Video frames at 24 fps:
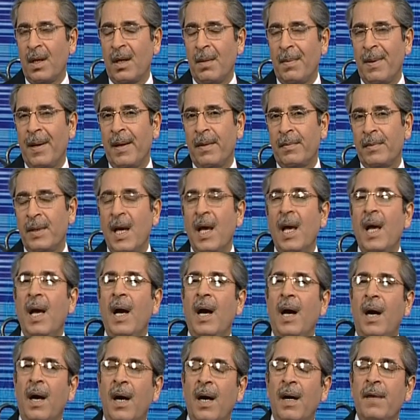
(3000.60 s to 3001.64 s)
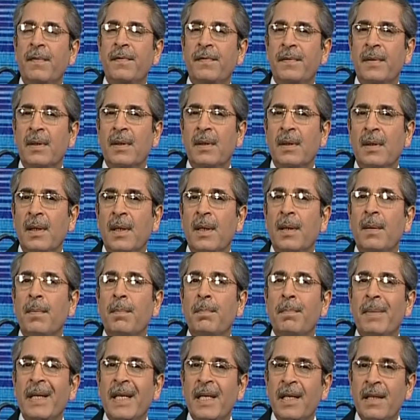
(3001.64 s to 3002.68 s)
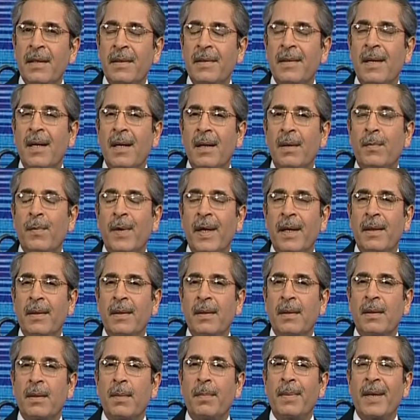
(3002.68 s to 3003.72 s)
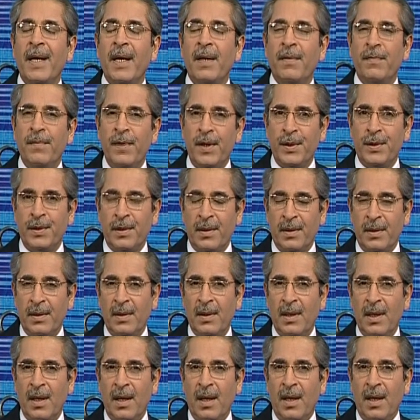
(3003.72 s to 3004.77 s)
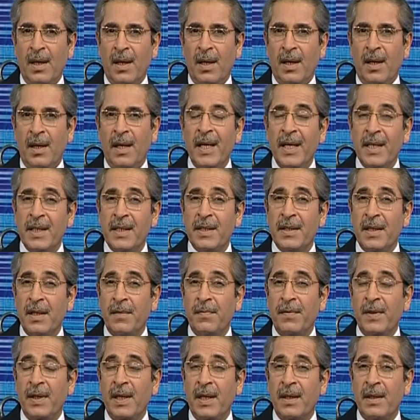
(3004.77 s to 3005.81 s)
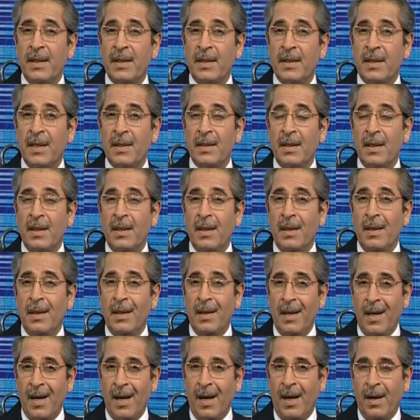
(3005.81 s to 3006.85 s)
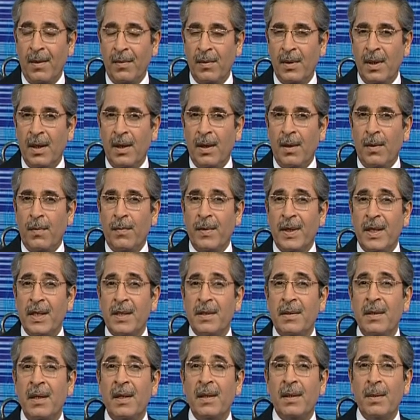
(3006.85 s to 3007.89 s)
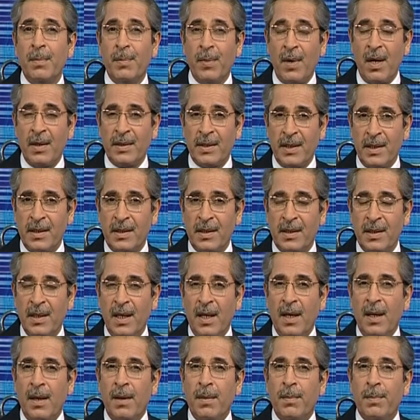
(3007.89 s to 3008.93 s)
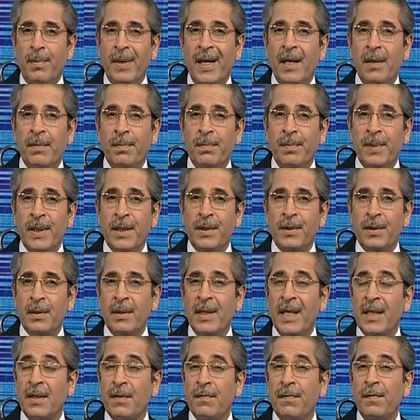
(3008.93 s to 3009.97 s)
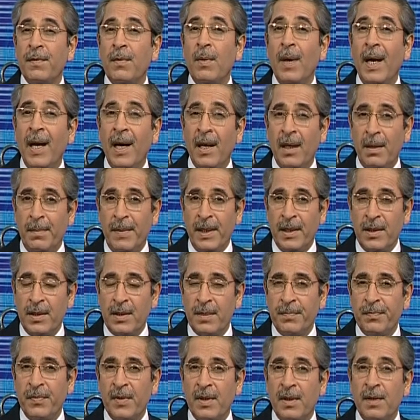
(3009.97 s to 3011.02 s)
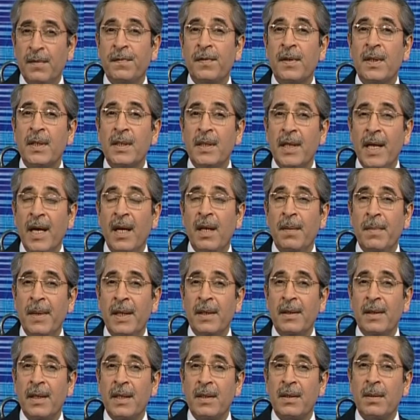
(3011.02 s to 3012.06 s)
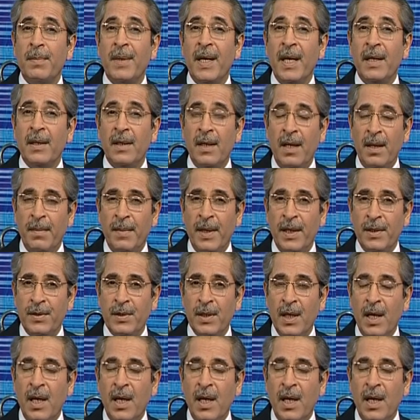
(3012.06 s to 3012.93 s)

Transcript: about after being done with the brand vision is that we are discussing now. We are still in the process. Brand picture has a few elements. The first element is the brand image.